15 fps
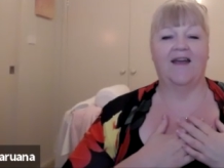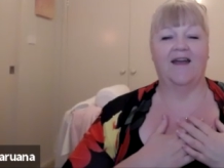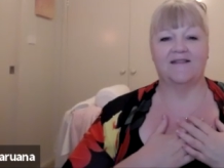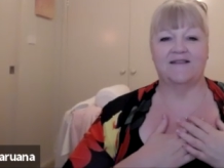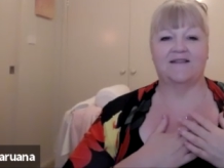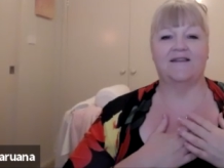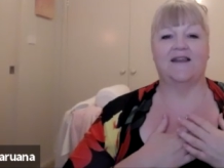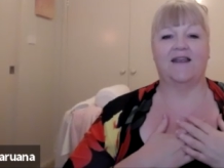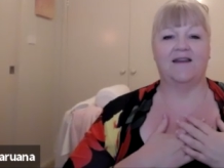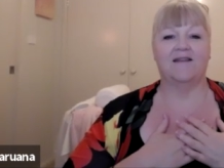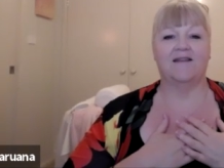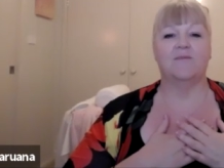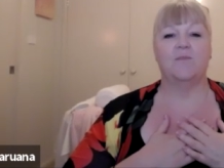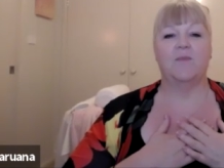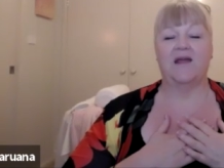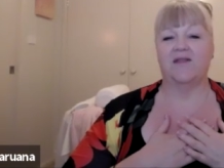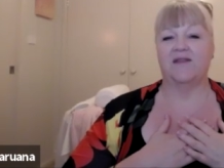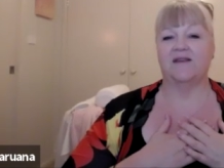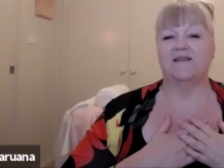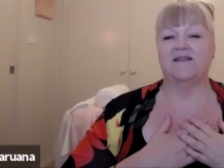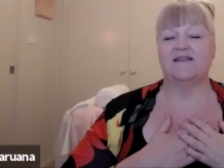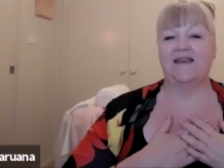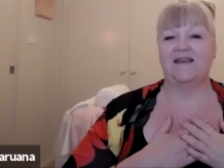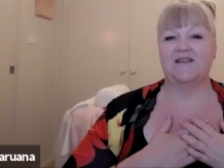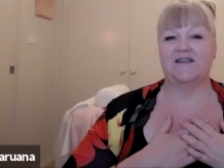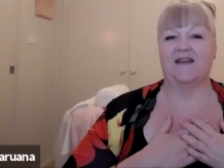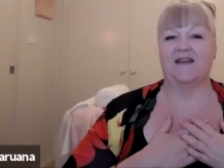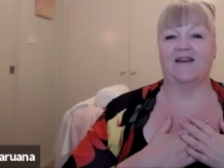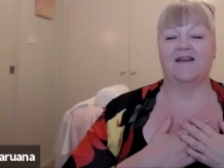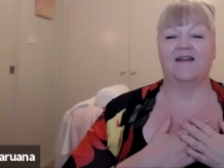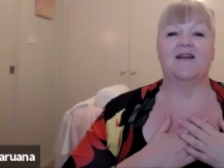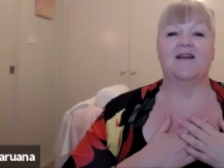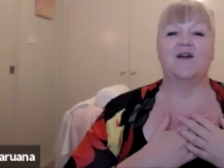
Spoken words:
as an Eden Method teacher